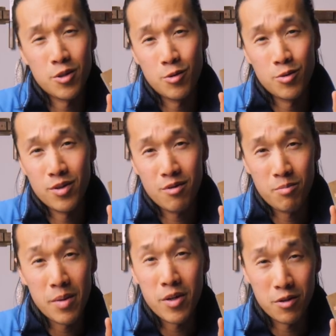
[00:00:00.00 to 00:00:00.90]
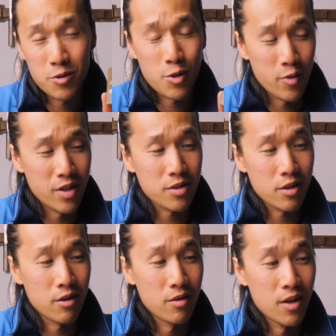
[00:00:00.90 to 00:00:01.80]
2 or maybe close to 3 years
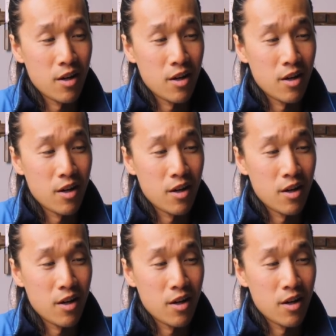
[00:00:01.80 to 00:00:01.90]
ago.